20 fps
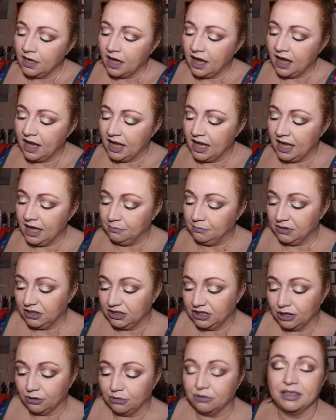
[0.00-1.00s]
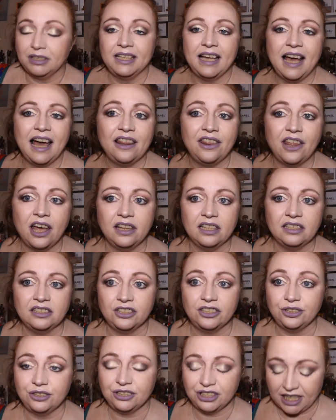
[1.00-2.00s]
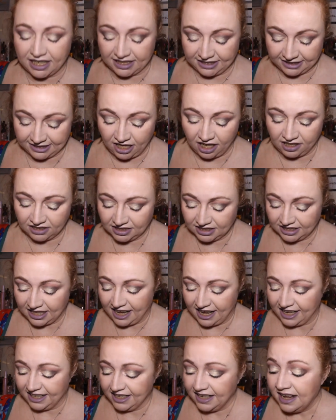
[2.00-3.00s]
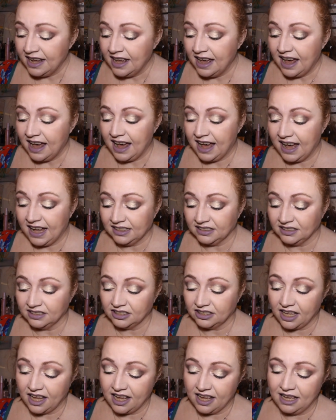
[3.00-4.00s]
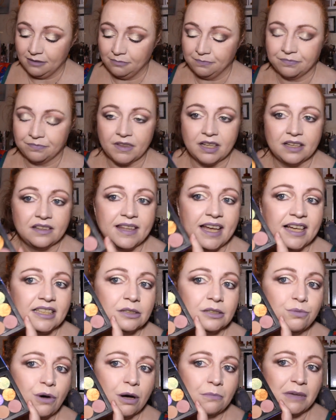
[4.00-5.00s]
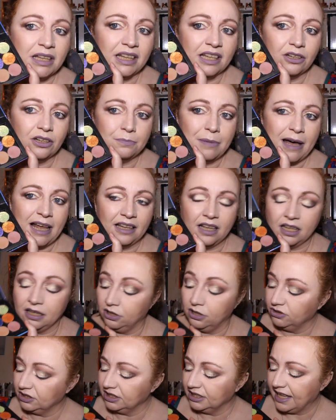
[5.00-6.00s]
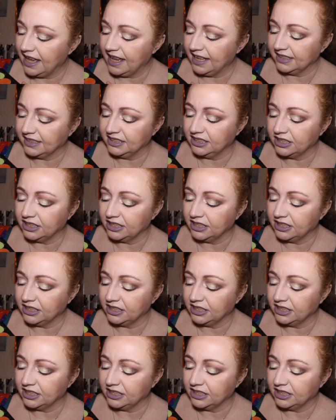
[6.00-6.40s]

Um, so yeah, they're the two shades I got today, and um, that's what my little palette looks like.